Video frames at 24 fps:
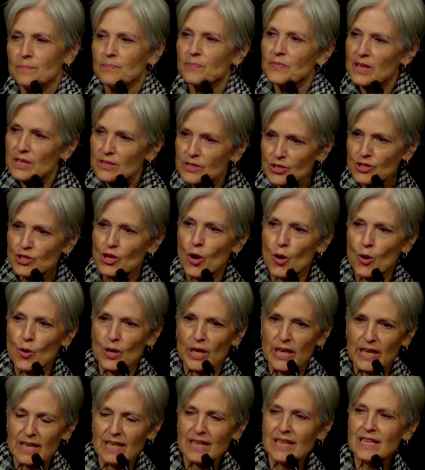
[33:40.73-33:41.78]
So
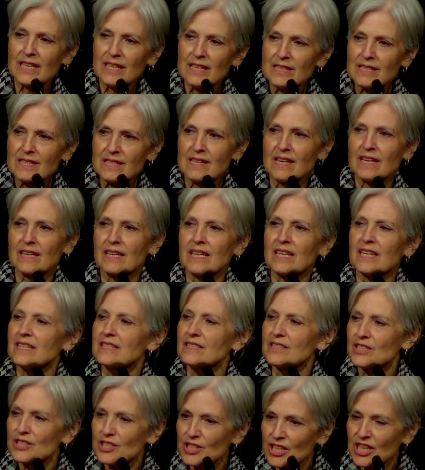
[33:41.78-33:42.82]
it is the
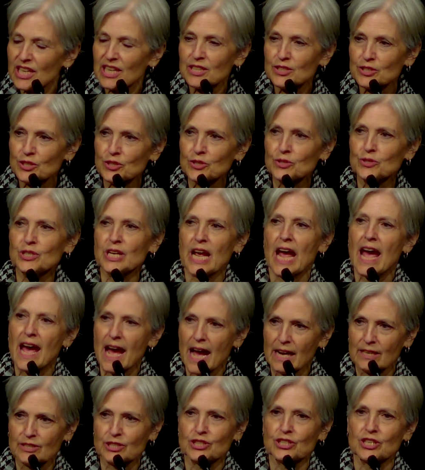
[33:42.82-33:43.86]
continued
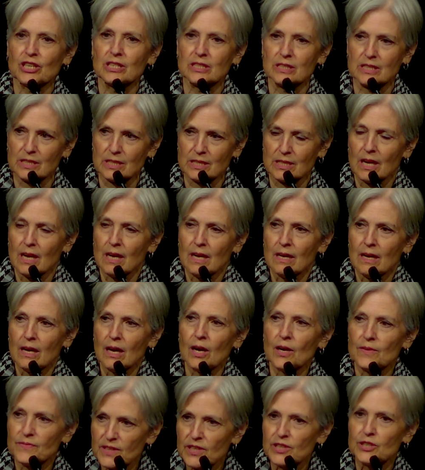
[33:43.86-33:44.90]
actions
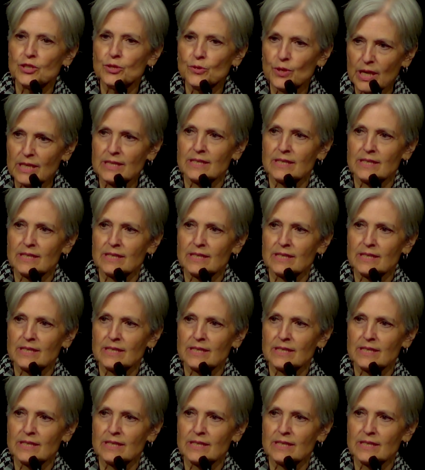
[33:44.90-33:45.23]
of the U.S.